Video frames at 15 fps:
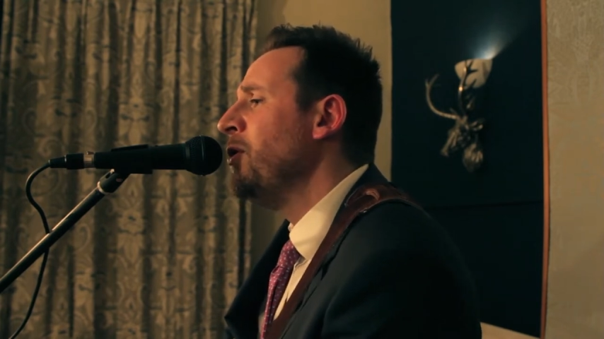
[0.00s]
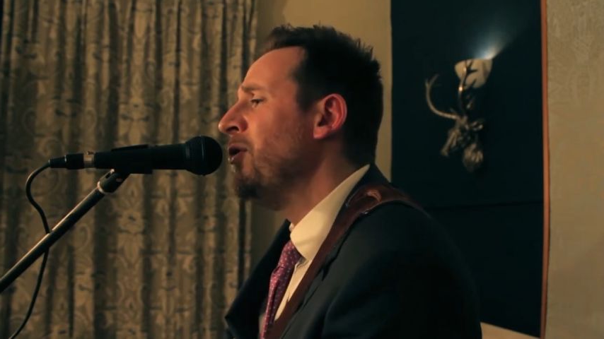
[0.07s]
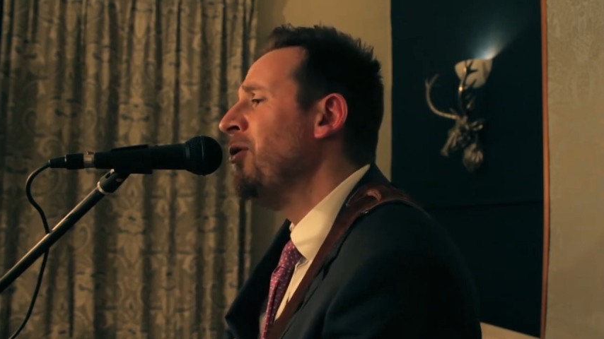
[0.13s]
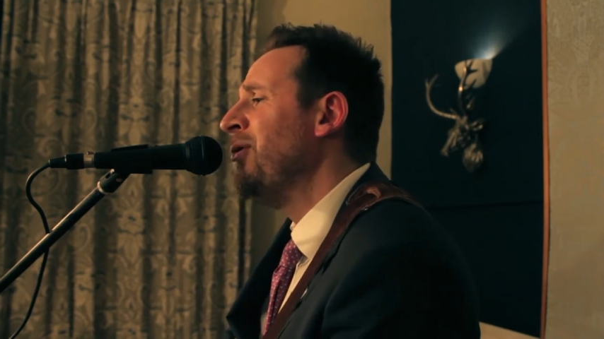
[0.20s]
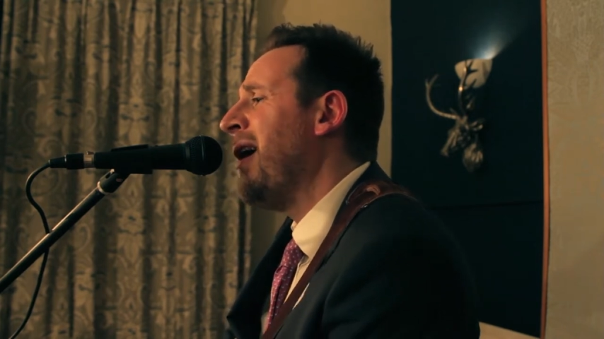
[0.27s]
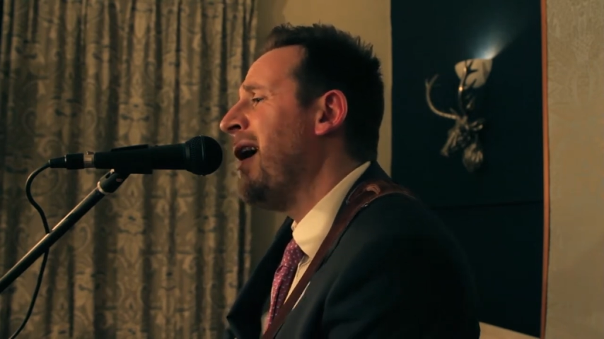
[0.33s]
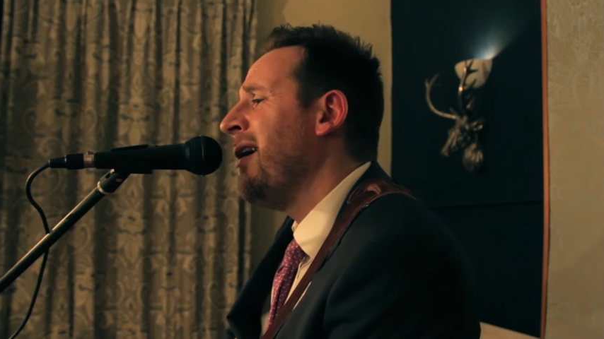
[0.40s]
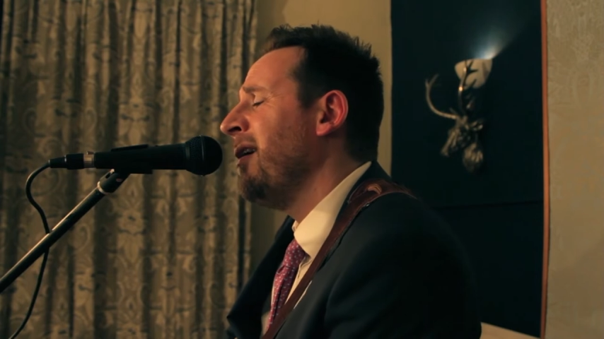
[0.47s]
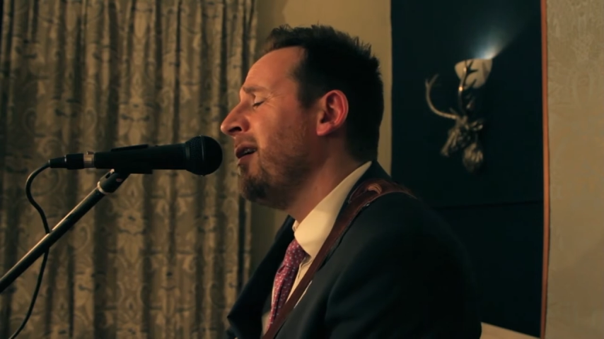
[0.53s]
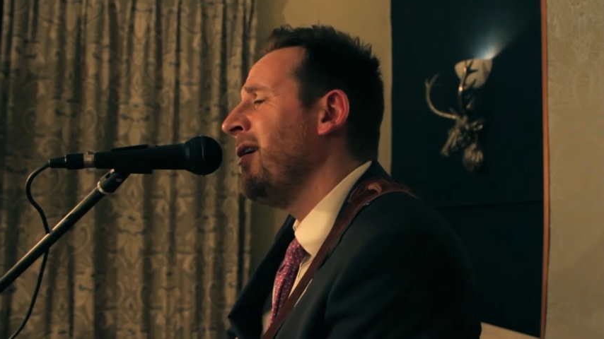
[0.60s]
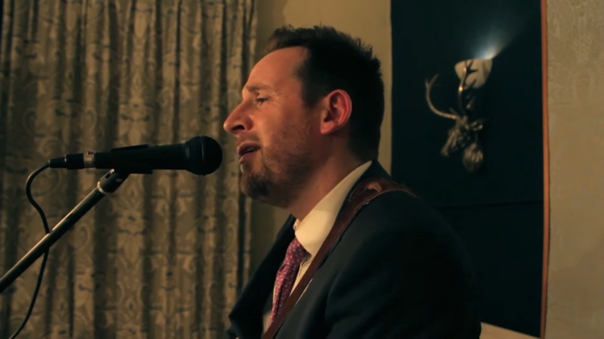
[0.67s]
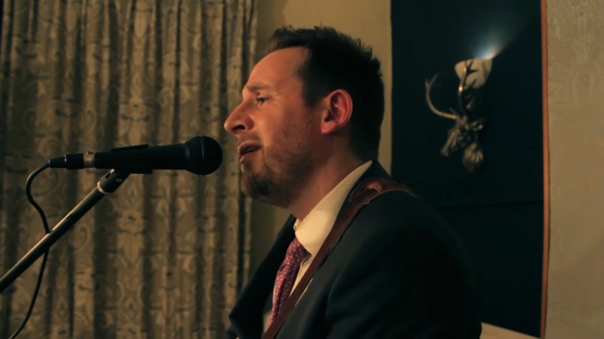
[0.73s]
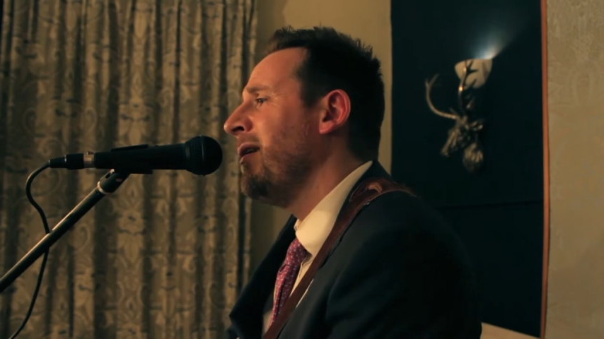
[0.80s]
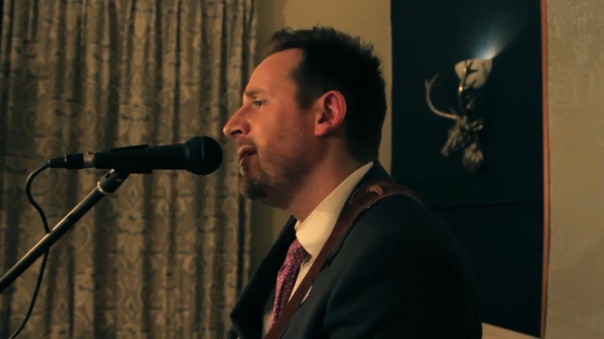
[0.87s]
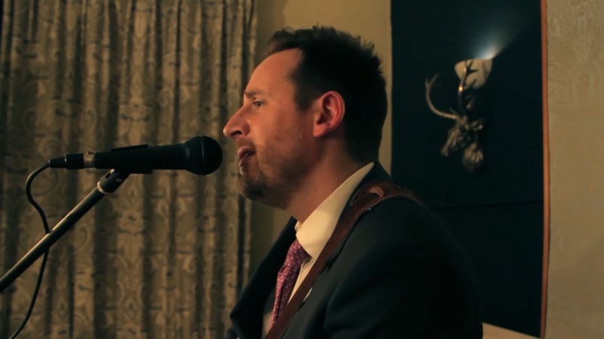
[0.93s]
will
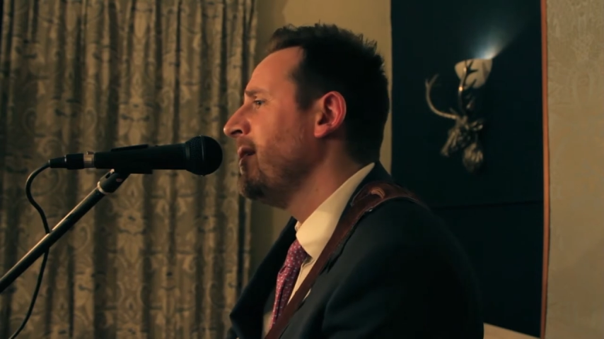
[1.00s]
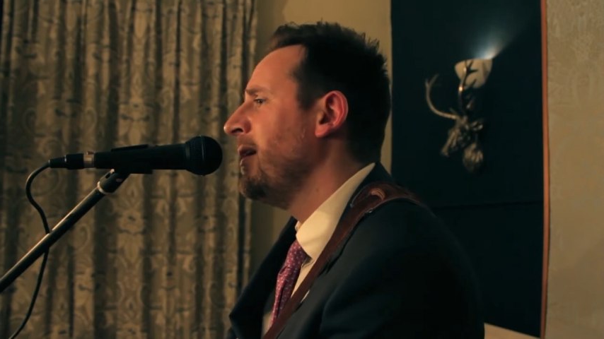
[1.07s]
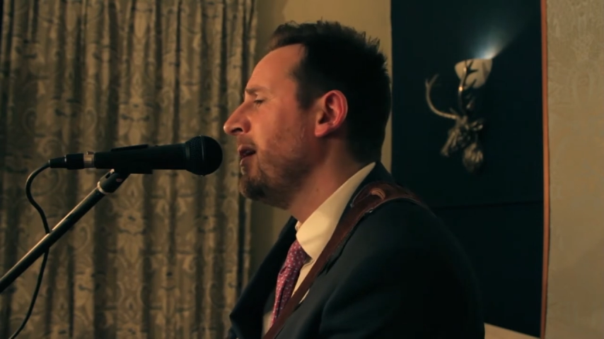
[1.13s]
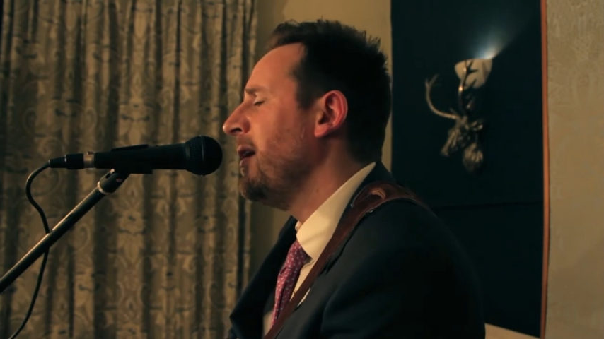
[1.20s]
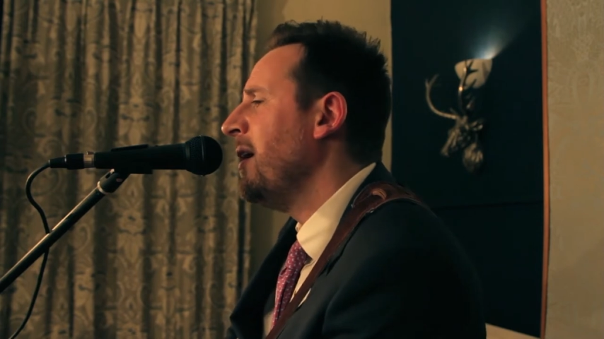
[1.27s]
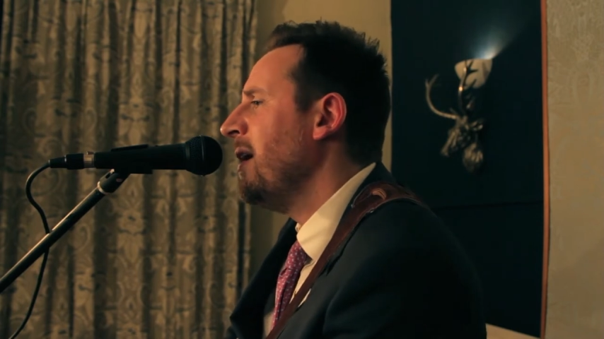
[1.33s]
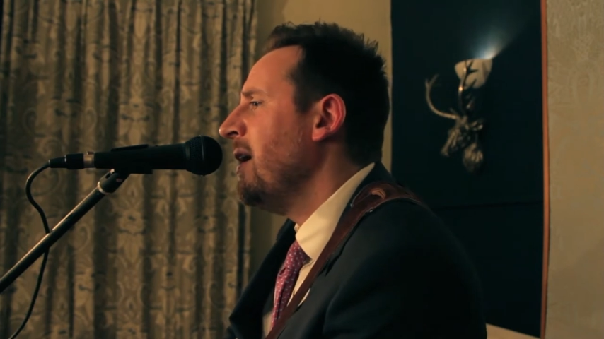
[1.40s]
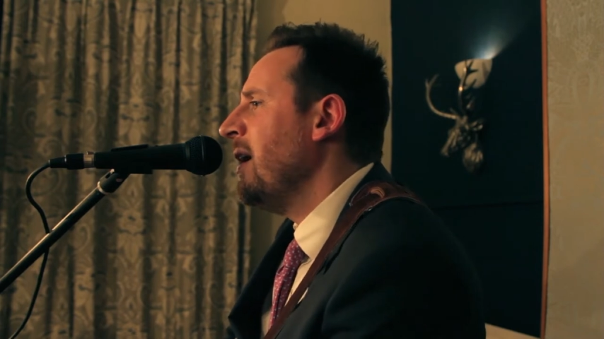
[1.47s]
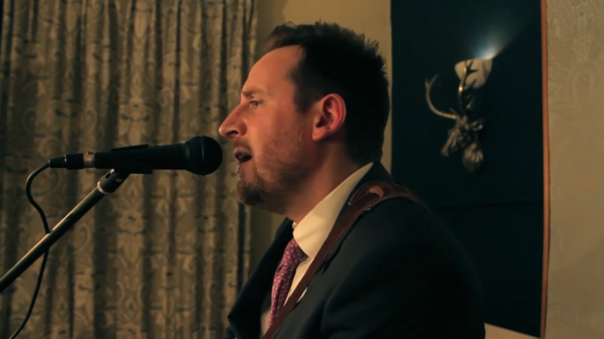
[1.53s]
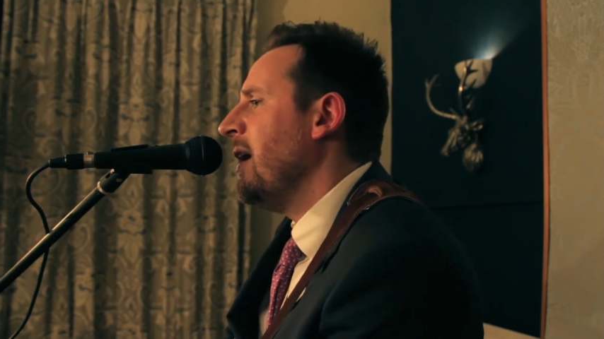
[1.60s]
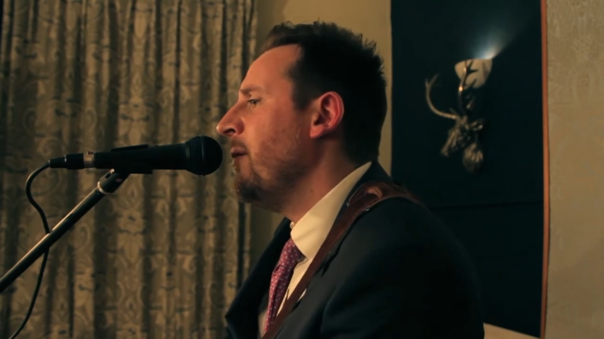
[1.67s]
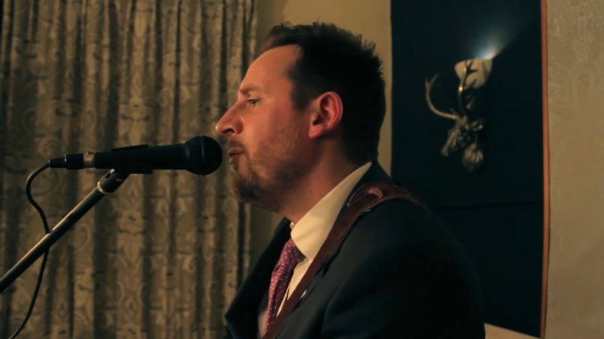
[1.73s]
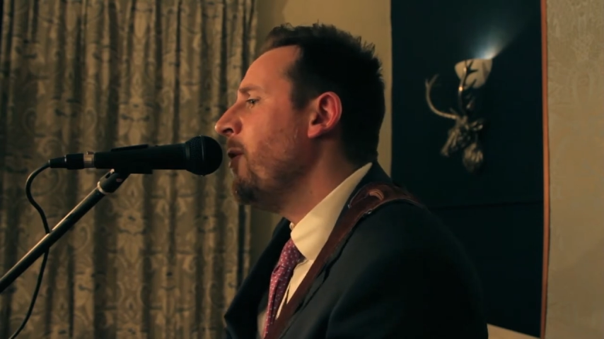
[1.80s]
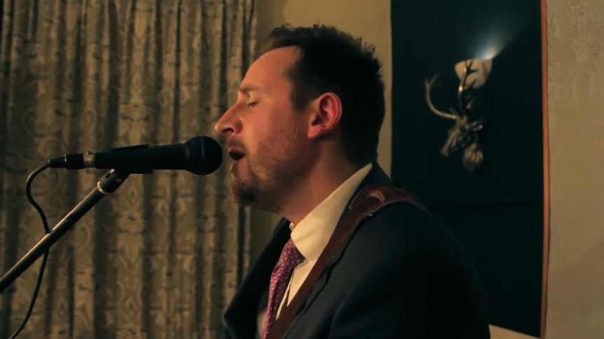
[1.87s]
run. And